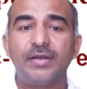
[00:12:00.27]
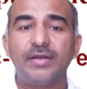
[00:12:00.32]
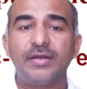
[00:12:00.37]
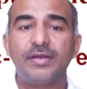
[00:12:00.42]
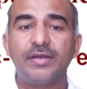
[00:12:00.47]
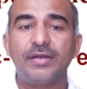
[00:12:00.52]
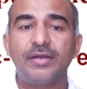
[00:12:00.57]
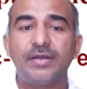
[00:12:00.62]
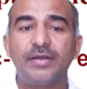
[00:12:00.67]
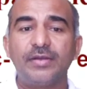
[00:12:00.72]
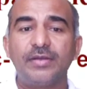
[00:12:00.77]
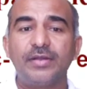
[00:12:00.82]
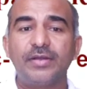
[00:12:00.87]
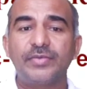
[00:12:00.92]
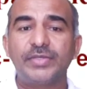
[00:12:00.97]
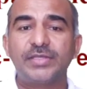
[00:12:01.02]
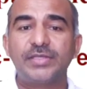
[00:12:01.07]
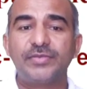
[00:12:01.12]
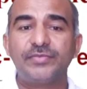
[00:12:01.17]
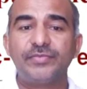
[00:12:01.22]
Autonomic nervous
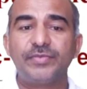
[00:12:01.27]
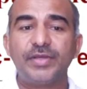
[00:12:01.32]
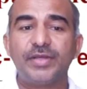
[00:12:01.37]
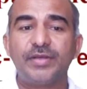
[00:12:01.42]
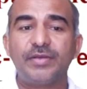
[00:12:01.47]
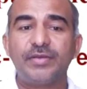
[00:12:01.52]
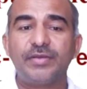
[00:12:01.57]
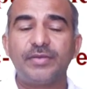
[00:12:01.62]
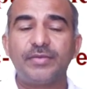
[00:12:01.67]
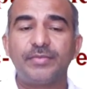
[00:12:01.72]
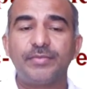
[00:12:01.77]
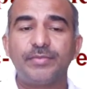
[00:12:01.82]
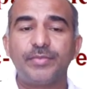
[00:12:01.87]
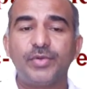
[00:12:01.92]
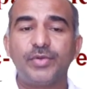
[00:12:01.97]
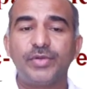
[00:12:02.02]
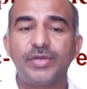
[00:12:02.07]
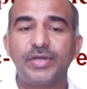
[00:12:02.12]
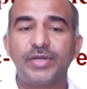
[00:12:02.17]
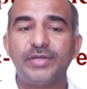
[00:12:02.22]
system,
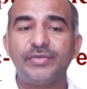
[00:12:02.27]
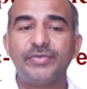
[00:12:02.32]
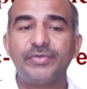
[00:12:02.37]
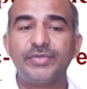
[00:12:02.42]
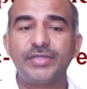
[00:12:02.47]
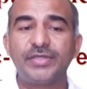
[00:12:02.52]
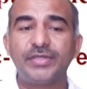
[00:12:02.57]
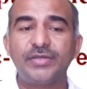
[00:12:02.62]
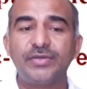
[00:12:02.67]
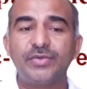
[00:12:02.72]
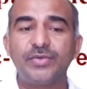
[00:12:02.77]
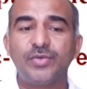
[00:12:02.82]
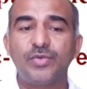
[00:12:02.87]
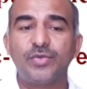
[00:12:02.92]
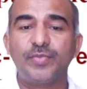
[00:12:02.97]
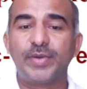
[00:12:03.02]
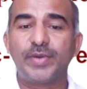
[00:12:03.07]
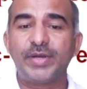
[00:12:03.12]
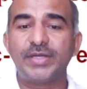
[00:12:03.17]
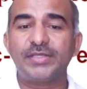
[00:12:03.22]
motor division,
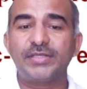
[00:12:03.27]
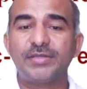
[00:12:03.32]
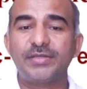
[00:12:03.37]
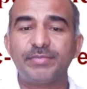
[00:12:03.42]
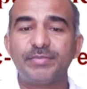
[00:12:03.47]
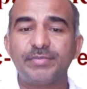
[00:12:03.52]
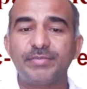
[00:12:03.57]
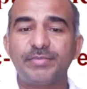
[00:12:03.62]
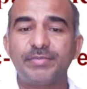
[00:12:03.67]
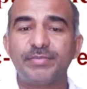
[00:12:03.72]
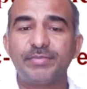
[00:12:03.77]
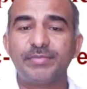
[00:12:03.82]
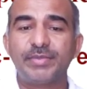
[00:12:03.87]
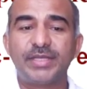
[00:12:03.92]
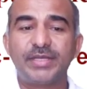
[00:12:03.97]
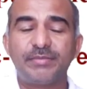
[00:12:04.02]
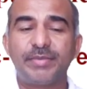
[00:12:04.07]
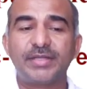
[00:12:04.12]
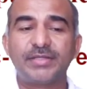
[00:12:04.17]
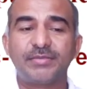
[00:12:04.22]
two parts,
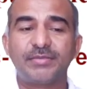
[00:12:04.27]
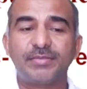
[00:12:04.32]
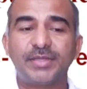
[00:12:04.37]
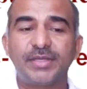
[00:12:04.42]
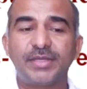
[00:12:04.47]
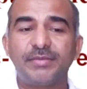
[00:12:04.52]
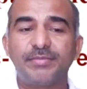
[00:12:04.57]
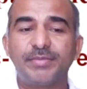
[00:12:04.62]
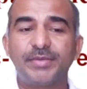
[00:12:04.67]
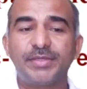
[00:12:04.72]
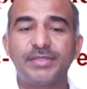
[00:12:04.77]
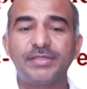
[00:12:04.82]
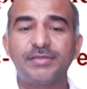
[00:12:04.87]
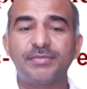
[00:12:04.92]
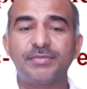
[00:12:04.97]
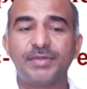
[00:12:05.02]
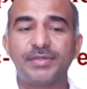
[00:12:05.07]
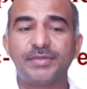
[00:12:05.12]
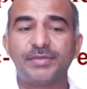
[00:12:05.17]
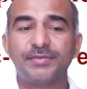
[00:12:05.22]
sympathetic, parasympathetic
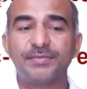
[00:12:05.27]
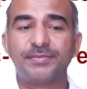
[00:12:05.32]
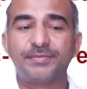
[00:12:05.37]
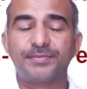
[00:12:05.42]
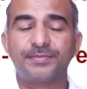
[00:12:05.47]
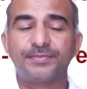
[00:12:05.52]
principles.